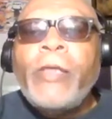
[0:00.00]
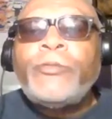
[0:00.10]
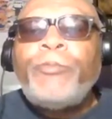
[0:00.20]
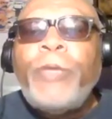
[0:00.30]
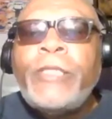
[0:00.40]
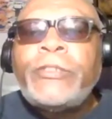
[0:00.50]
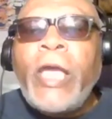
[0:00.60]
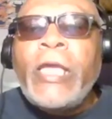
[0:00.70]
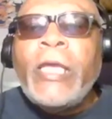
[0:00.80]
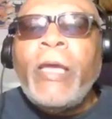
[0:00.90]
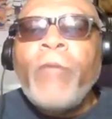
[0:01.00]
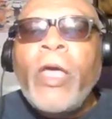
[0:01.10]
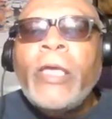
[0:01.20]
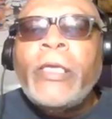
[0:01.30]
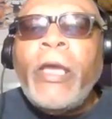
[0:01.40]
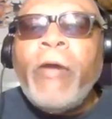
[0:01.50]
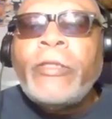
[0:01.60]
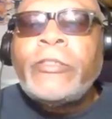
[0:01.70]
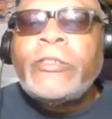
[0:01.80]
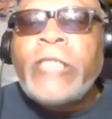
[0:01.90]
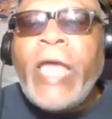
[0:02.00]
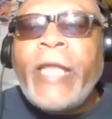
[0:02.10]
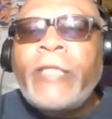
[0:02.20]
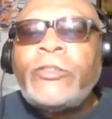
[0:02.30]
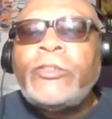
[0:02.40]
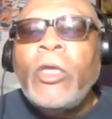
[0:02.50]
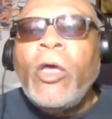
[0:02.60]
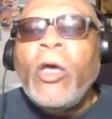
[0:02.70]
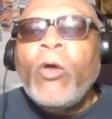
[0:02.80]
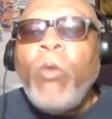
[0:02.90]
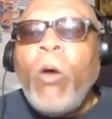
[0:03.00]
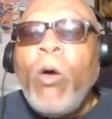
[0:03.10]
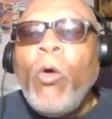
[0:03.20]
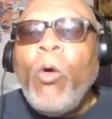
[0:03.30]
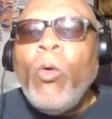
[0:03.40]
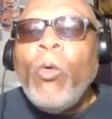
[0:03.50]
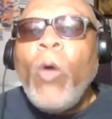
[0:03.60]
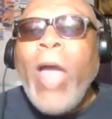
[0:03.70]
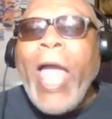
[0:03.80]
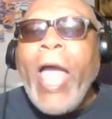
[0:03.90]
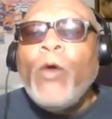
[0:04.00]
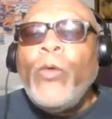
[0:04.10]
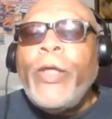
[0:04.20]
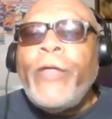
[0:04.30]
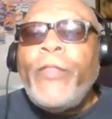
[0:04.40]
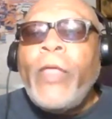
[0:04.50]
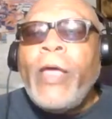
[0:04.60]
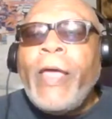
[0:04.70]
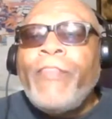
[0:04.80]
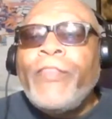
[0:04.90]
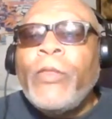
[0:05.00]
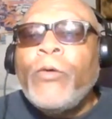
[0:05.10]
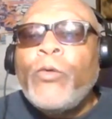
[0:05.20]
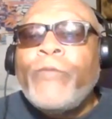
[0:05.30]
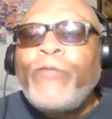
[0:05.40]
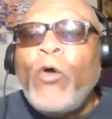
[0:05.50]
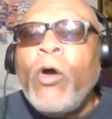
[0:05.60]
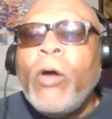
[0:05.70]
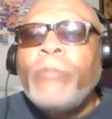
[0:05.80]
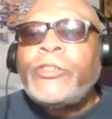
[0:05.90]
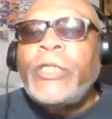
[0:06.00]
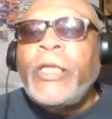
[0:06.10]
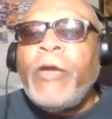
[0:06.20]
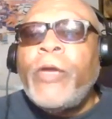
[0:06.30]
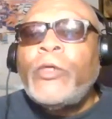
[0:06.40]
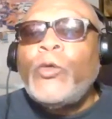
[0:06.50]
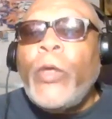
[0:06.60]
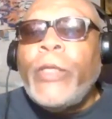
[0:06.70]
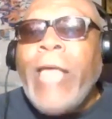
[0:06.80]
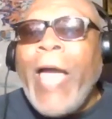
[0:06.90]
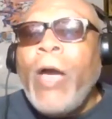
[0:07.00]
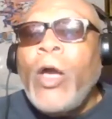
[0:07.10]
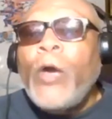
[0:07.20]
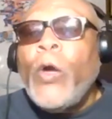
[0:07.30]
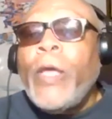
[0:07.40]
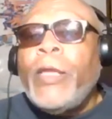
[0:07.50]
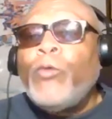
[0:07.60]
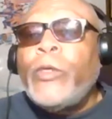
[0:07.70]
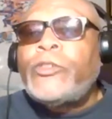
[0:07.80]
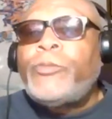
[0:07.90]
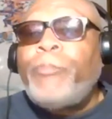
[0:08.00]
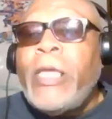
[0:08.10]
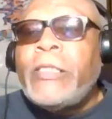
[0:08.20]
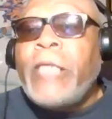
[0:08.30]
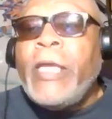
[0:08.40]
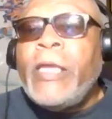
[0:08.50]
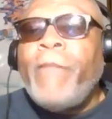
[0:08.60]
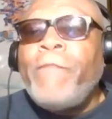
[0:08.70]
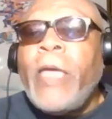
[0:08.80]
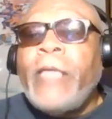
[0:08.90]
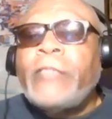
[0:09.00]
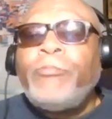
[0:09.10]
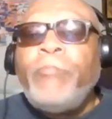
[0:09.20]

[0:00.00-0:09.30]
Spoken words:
carrot status quo with the reform scenario in which PJM makes meaningful changes